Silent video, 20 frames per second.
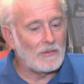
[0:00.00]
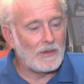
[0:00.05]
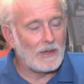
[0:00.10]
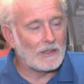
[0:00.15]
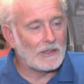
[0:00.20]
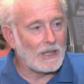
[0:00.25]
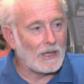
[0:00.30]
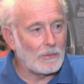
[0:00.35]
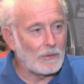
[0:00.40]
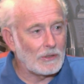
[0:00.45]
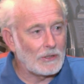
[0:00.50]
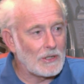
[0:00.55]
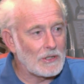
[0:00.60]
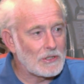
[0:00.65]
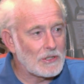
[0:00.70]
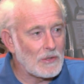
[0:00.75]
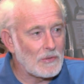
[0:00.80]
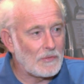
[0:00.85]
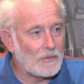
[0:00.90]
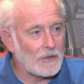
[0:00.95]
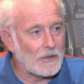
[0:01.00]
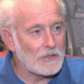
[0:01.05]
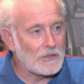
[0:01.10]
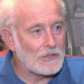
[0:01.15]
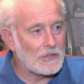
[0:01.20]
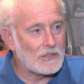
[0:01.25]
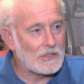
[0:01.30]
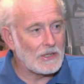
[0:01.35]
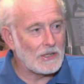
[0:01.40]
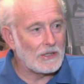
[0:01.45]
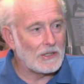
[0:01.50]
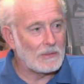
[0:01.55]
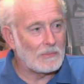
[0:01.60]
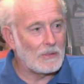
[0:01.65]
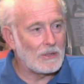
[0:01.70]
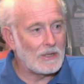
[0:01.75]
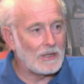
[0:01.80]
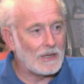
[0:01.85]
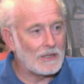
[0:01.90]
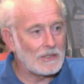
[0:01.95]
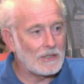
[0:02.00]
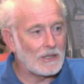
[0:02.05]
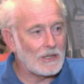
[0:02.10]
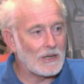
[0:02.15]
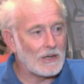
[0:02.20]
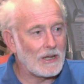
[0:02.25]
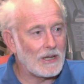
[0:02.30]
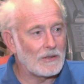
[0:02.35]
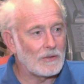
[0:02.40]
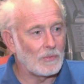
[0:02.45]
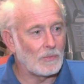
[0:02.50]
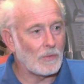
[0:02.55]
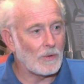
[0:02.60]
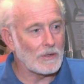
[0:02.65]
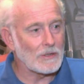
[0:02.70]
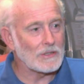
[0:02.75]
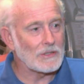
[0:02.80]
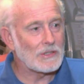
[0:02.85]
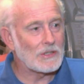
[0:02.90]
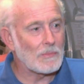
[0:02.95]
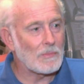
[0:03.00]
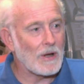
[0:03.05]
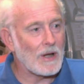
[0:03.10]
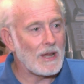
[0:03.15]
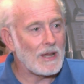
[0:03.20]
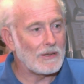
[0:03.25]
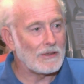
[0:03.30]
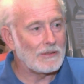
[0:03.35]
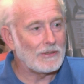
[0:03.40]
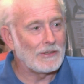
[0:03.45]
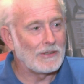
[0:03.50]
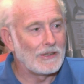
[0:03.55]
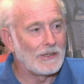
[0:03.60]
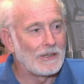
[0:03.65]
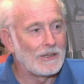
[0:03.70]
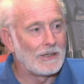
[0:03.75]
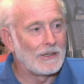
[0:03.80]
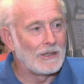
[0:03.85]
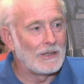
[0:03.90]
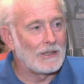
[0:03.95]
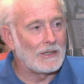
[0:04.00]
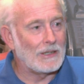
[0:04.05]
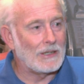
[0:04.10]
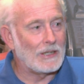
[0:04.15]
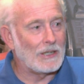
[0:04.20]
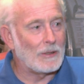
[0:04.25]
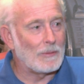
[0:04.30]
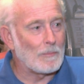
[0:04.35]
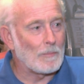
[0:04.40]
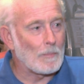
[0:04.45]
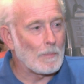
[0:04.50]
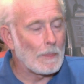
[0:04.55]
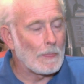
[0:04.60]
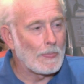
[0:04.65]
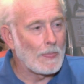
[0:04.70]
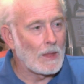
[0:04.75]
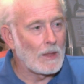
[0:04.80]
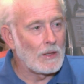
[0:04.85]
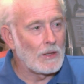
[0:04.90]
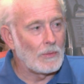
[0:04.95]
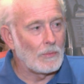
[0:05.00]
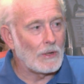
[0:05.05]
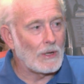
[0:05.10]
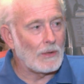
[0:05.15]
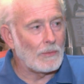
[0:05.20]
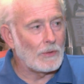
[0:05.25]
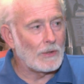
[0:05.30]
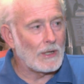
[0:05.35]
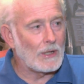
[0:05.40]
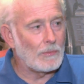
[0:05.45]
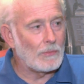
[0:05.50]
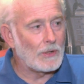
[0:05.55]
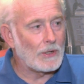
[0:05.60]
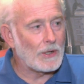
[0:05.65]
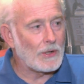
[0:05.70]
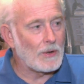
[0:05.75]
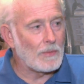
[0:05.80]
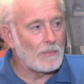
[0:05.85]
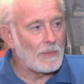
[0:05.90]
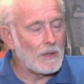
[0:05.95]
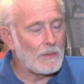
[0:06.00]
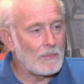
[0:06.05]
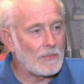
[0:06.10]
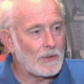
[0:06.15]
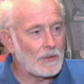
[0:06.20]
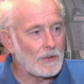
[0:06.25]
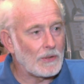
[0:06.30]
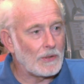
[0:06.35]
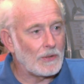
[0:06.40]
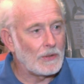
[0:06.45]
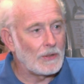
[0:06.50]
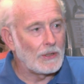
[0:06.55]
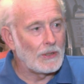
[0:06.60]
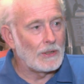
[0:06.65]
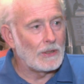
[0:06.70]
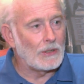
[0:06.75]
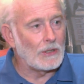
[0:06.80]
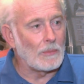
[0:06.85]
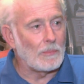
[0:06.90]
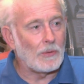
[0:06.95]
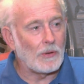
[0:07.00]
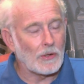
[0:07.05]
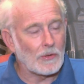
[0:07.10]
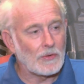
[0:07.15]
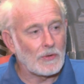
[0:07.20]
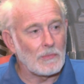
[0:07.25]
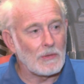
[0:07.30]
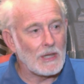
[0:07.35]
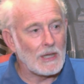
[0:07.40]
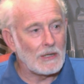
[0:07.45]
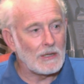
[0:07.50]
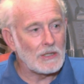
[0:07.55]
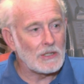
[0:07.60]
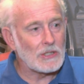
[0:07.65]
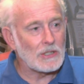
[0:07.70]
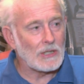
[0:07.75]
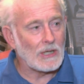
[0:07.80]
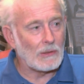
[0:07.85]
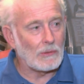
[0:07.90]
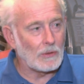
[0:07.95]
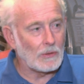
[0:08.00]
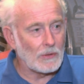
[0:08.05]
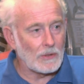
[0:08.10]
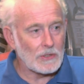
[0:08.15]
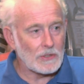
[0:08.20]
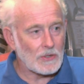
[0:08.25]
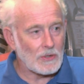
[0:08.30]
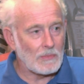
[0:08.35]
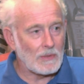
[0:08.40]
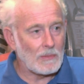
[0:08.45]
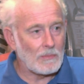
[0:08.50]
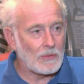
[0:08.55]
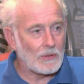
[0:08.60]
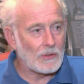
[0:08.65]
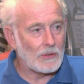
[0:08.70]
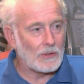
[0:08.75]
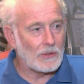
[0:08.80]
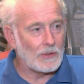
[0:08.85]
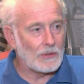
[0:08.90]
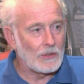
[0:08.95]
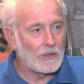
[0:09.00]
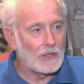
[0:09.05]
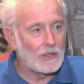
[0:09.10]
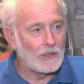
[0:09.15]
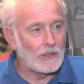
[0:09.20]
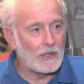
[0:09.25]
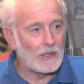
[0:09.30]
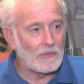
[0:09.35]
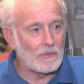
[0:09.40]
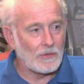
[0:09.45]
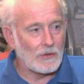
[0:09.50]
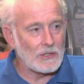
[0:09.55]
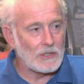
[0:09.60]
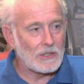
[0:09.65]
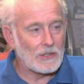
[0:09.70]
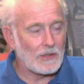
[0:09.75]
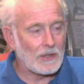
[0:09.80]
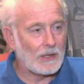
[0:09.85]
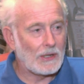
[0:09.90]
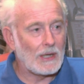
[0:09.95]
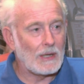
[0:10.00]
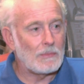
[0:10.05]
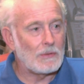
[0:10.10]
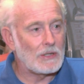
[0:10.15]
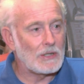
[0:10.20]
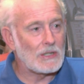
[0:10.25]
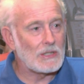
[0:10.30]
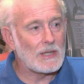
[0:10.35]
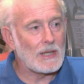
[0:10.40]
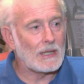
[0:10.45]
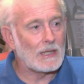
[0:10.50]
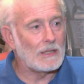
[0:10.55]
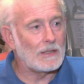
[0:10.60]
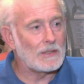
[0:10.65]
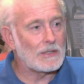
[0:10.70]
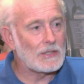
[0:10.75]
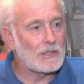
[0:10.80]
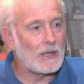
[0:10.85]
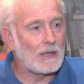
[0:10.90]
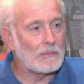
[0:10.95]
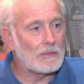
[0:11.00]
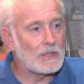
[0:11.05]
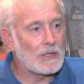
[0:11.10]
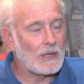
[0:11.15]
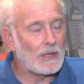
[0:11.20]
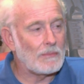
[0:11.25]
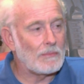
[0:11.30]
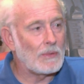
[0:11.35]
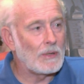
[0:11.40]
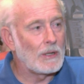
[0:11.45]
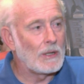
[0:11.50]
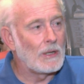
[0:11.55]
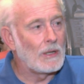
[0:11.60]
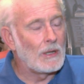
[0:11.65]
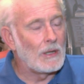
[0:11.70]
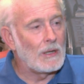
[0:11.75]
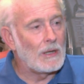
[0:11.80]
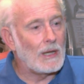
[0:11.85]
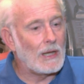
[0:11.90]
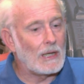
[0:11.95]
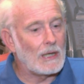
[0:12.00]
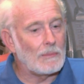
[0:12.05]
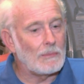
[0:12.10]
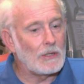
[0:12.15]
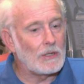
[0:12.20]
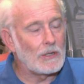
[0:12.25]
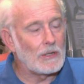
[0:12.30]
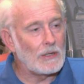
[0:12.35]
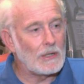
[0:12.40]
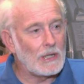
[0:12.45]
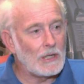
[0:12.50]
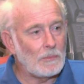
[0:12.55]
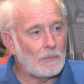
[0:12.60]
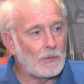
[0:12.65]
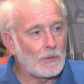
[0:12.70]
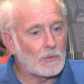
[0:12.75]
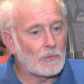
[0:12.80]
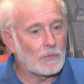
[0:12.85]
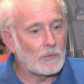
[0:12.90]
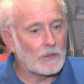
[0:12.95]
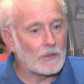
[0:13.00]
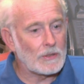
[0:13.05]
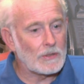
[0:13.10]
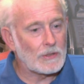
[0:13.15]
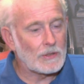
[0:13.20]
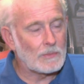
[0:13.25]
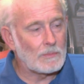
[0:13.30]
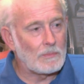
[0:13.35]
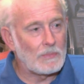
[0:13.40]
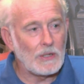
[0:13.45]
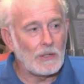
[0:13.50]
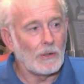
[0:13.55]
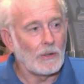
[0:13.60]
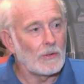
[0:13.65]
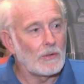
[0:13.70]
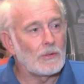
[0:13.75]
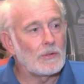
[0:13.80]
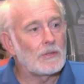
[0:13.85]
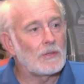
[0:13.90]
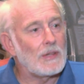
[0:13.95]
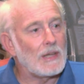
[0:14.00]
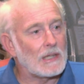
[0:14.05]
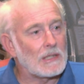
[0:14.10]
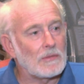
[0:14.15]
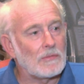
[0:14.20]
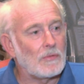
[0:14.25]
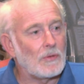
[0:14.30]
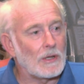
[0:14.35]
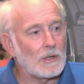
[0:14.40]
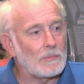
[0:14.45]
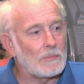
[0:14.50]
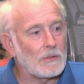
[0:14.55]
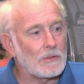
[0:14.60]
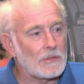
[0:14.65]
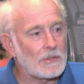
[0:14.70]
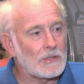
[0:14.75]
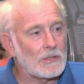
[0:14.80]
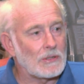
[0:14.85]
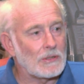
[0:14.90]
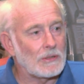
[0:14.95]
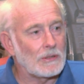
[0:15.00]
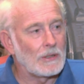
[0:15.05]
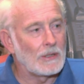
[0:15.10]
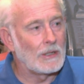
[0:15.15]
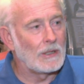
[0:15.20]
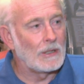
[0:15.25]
In fact, I would go so far as to say that Munaria Kiran was the brand. When I remember her, apart from her energy, I will always remember her and Voice of the Cape at exactly the same time. And I mean, her input was beyond that of one person.